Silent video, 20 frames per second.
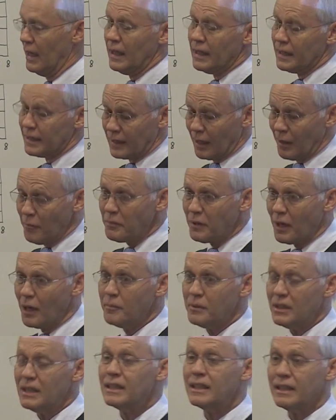
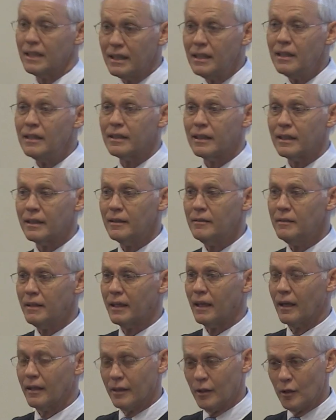Sometimes it's easier,
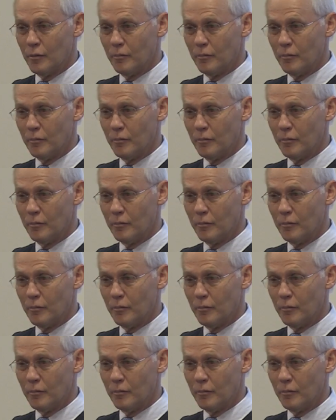and you